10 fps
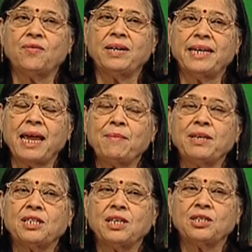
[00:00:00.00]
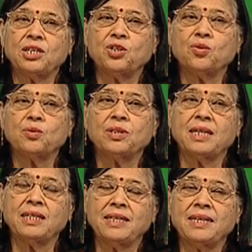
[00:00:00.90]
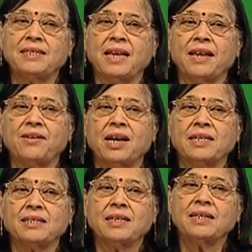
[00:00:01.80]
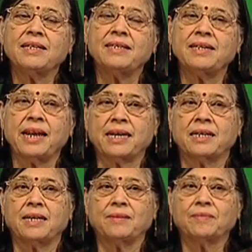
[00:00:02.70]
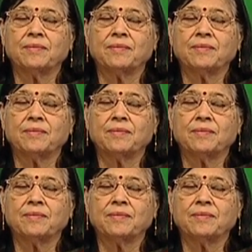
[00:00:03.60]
will damage tissues in these areas directly.